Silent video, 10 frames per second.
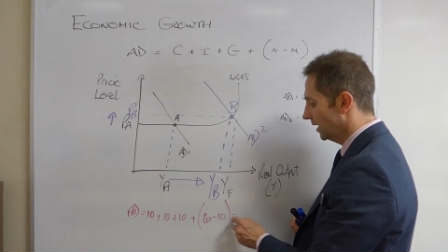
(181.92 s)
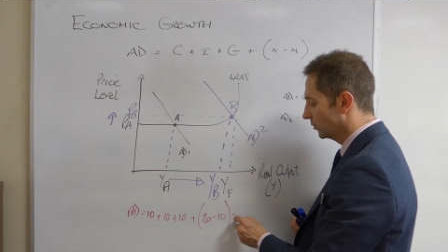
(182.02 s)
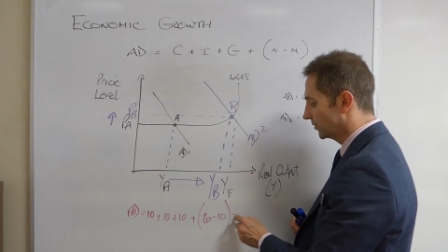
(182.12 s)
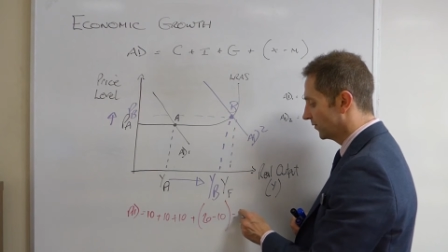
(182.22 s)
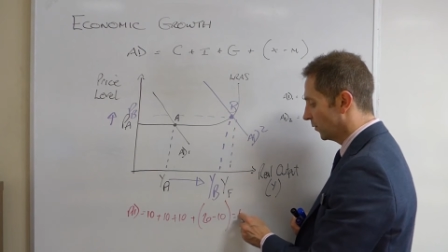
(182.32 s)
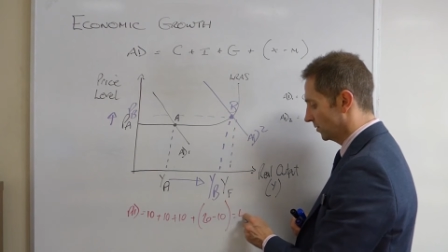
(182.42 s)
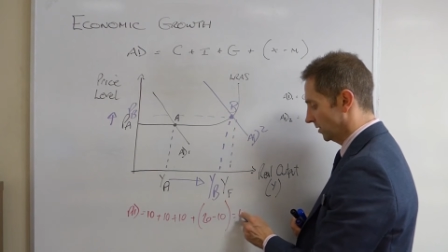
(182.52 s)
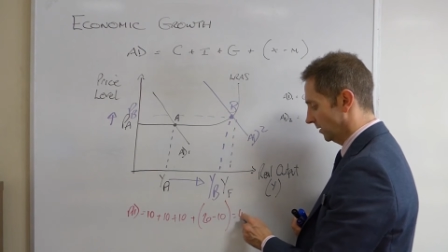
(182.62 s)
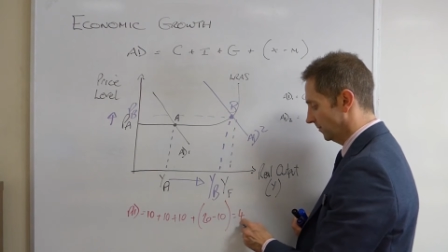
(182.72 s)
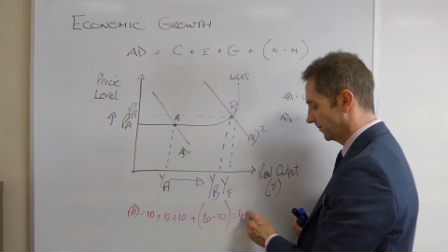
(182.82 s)
equals
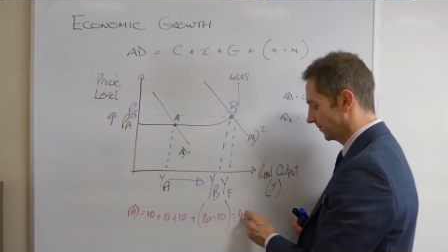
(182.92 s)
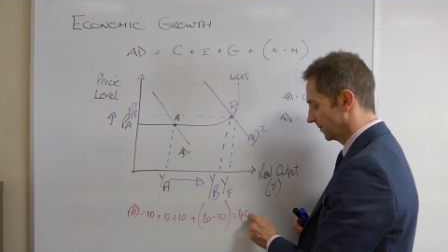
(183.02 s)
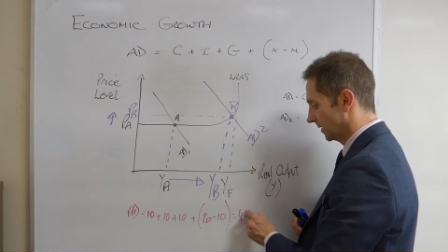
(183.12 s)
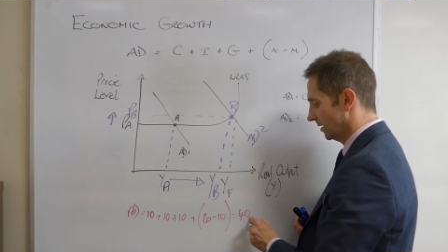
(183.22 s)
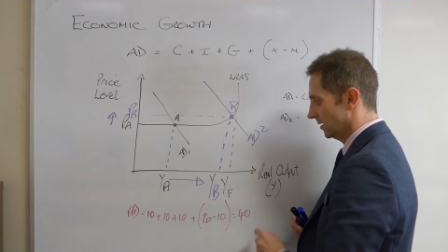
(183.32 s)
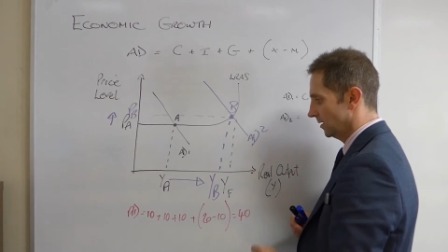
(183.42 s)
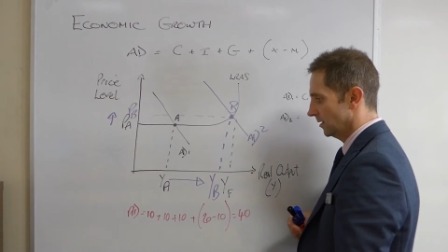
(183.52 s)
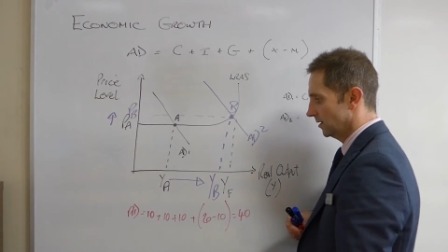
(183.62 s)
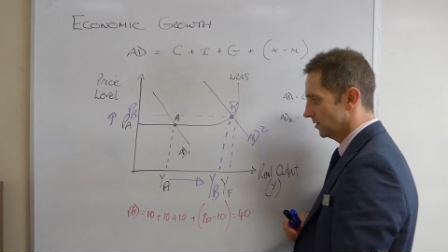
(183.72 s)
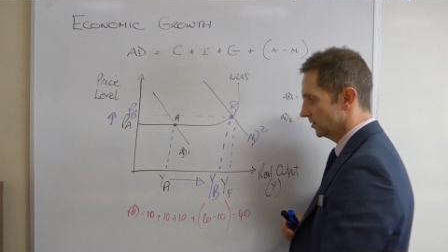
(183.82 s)
40.
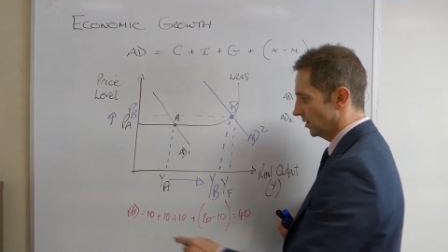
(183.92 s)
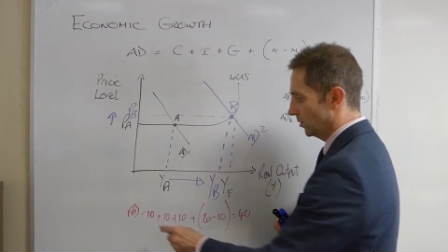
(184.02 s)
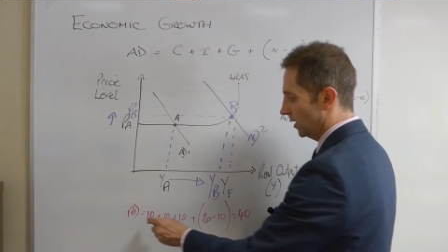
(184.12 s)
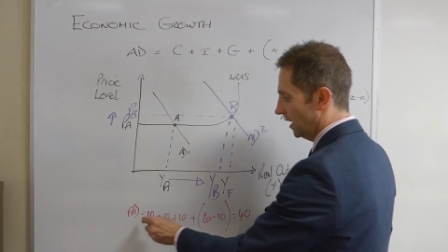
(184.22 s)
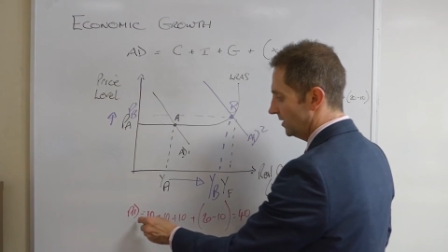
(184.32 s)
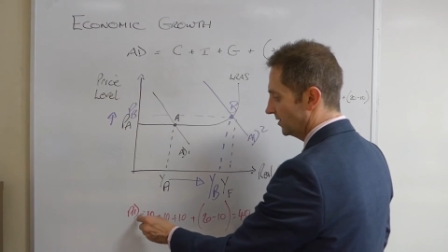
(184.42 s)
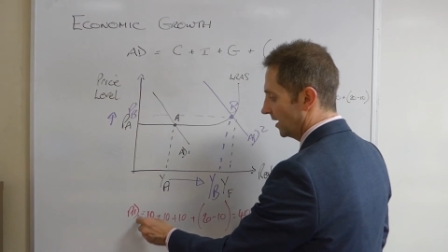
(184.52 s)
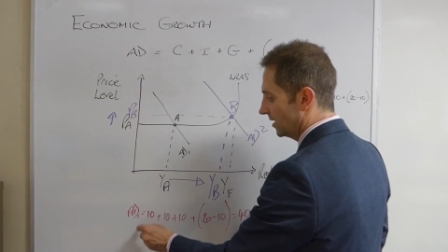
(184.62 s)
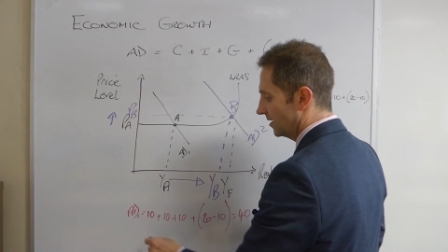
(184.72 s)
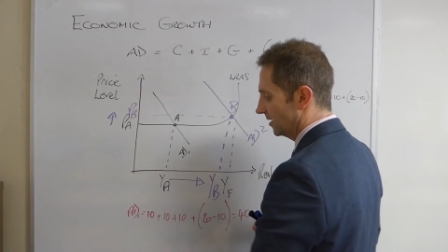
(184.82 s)
So he
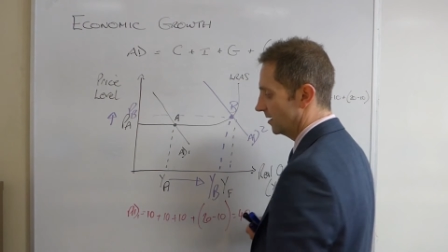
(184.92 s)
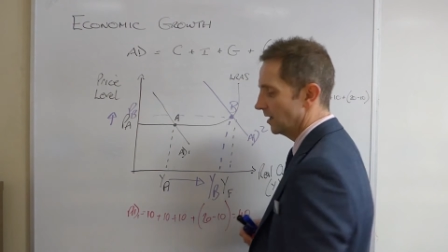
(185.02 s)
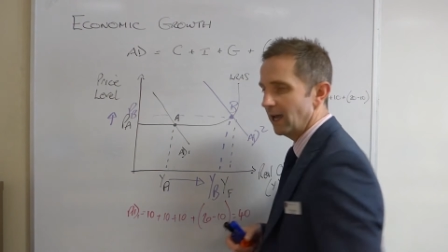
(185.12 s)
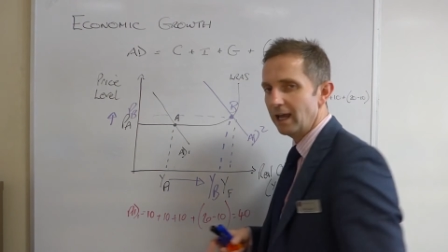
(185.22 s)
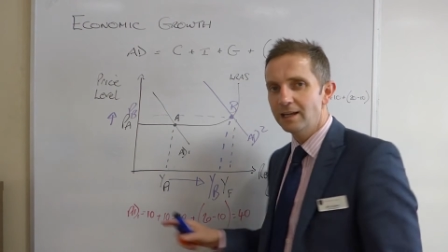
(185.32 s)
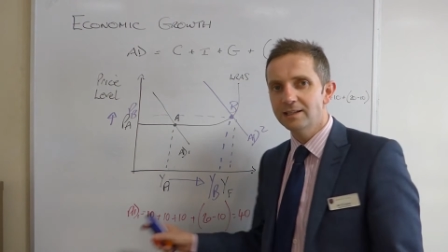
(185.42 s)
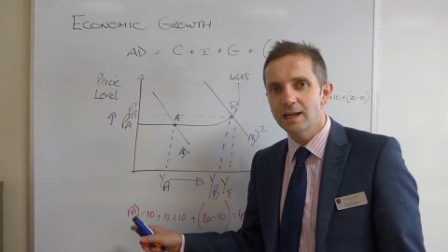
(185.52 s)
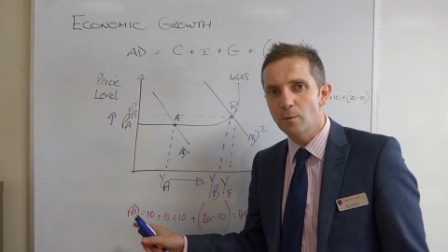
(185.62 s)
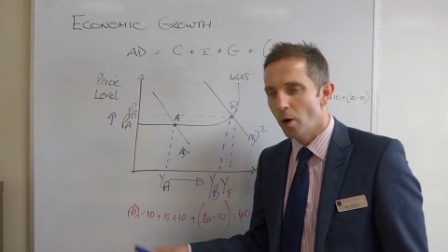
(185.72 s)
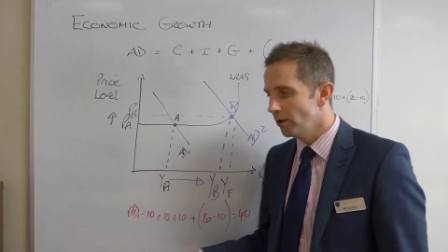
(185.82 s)
said
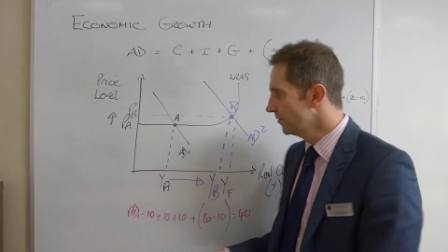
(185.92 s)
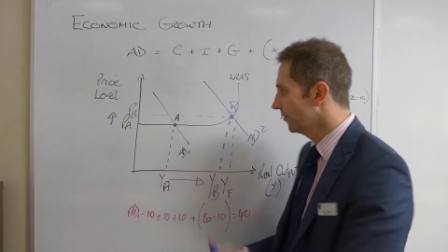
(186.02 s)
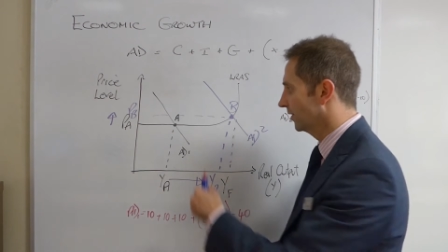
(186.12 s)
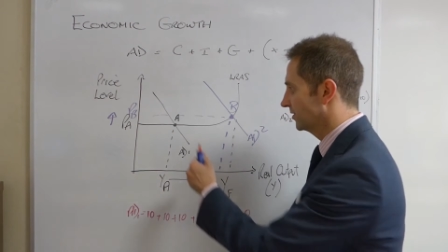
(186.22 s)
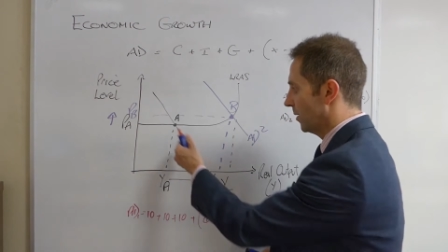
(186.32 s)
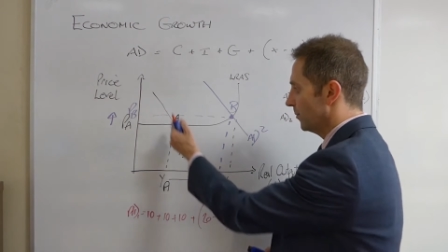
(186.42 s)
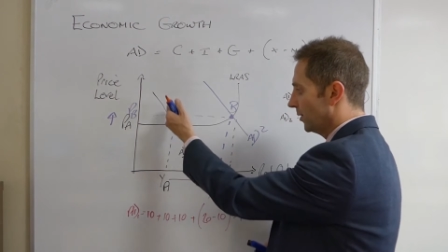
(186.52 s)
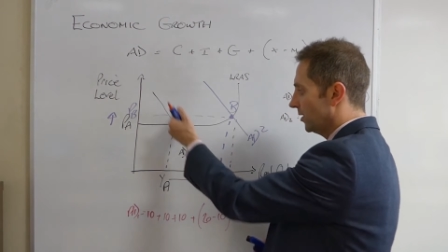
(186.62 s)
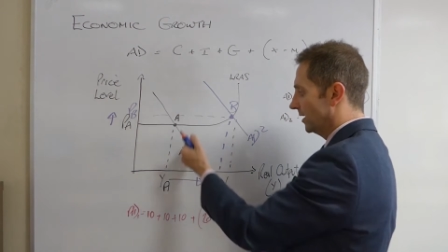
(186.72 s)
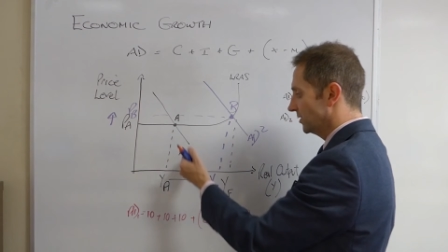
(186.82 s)
AD1, for
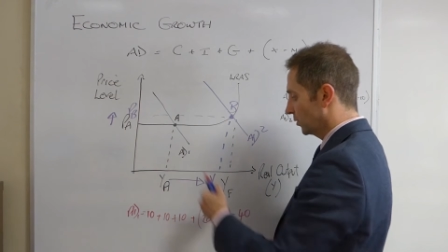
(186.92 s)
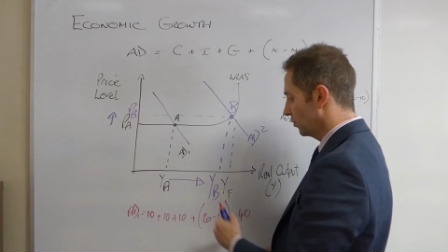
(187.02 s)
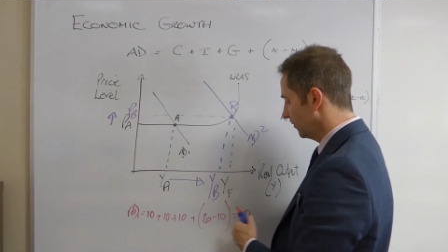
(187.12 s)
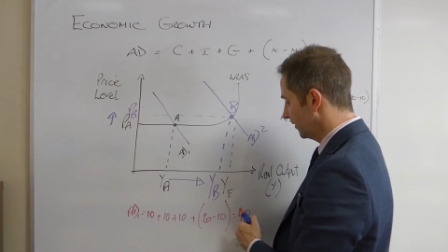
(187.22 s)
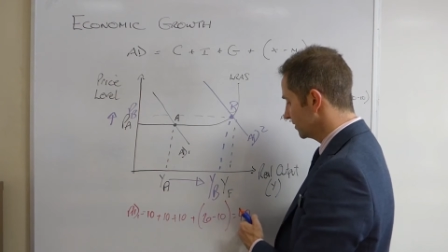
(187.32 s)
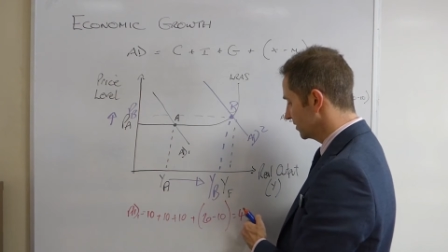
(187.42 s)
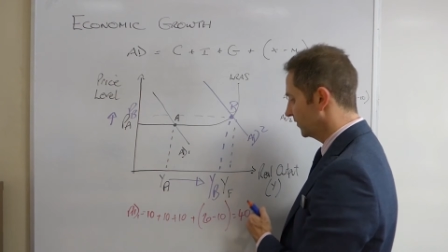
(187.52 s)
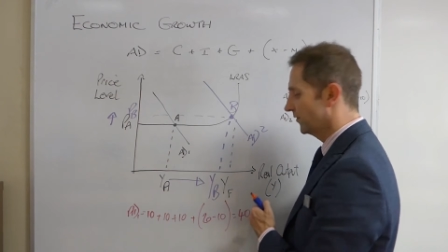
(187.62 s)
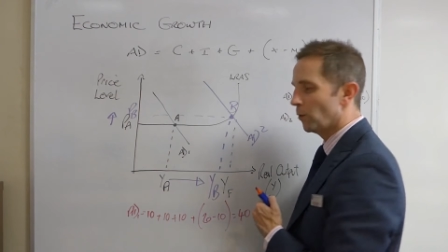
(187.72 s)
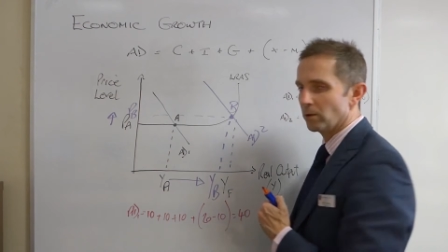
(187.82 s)
example, is equivalent to
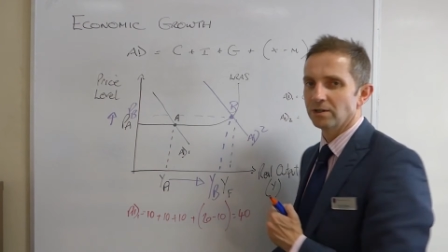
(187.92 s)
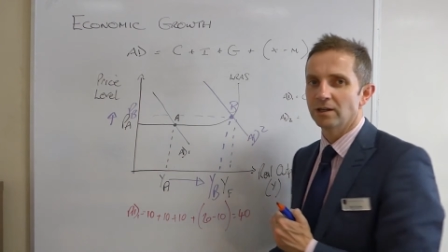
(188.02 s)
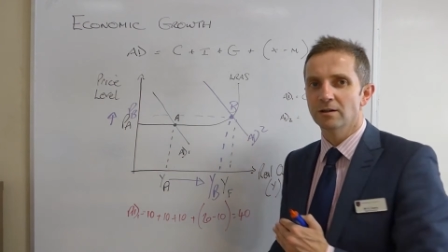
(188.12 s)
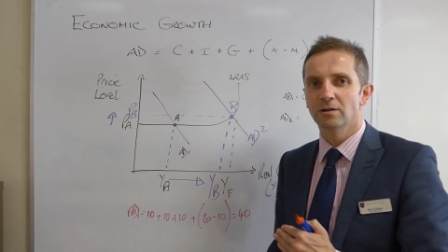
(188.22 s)
40.